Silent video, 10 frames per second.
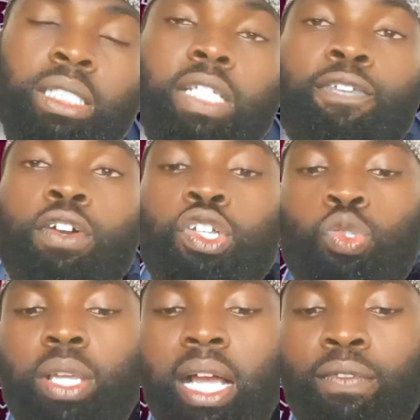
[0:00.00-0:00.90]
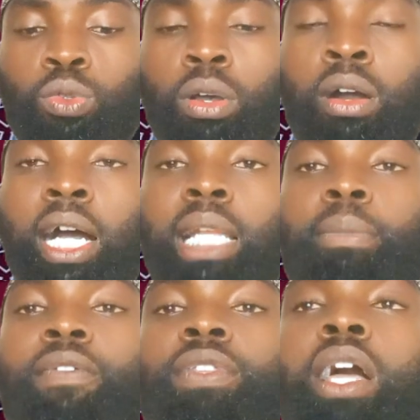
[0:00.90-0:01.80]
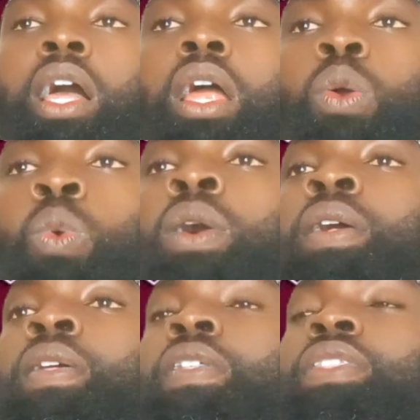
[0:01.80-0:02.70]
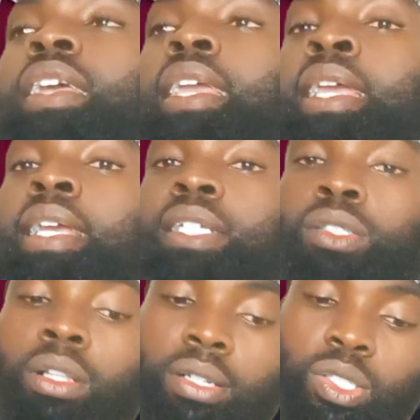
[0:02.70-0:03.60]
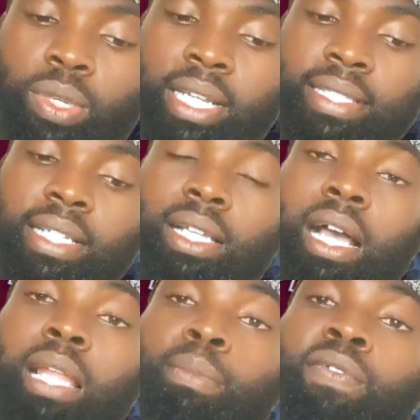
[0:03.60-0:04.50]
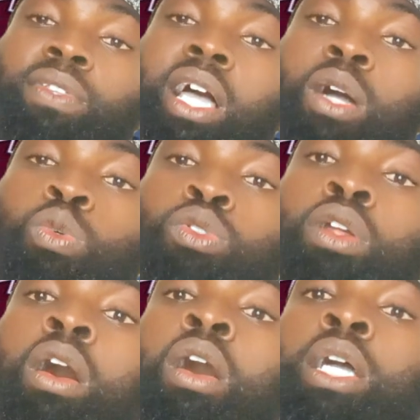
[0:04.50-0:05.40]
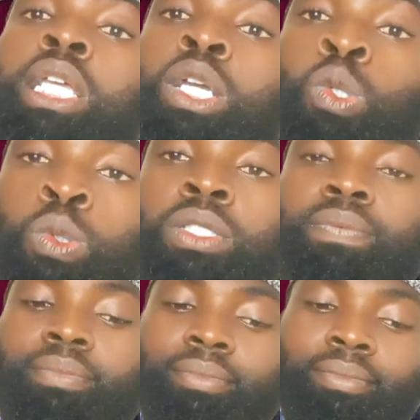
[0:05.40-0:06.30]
The first, we have da al-miftahu. The key is lost. We can say al-miftahu da'i'un.